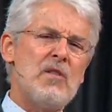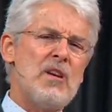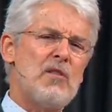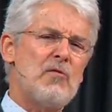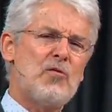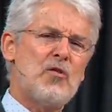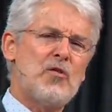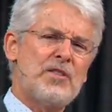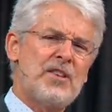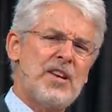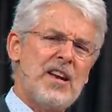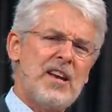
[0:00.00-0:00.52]
We
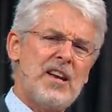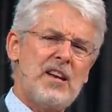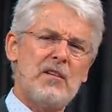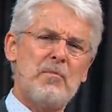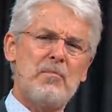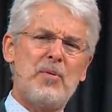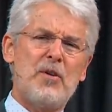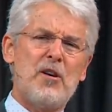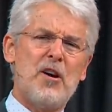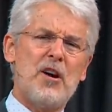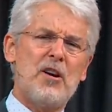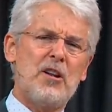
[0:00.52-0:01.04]
take it
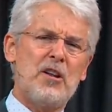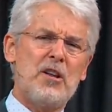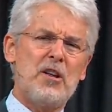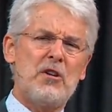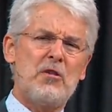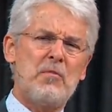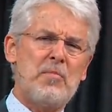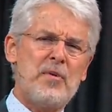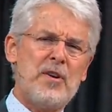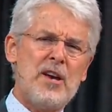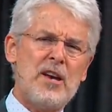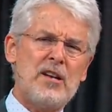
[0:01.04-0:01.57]
apart a
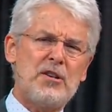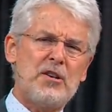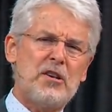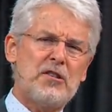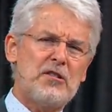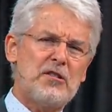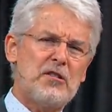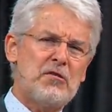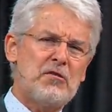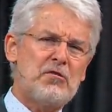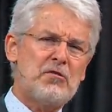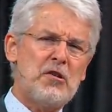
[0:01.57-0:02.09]
little bit
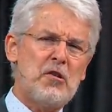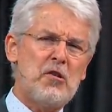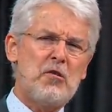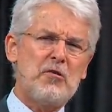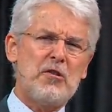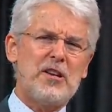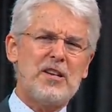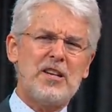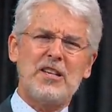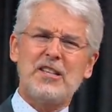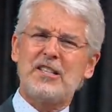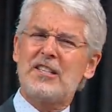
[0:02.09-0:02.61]
just to show
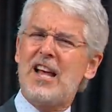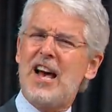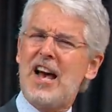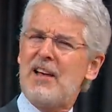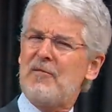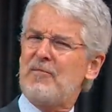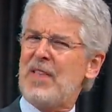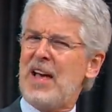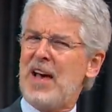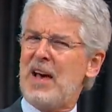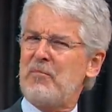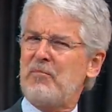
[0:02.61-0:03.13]
that it's
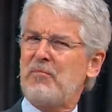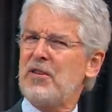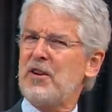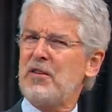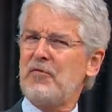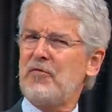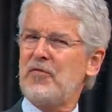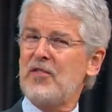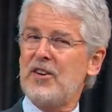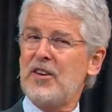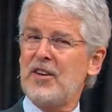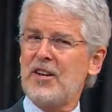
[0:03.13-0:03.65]
not that
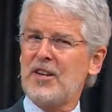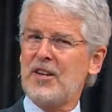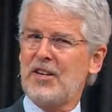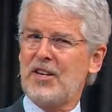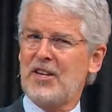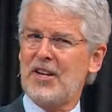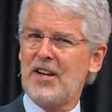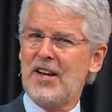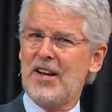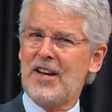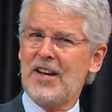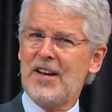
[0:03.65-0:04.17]

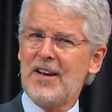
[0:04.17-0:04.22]
perfect.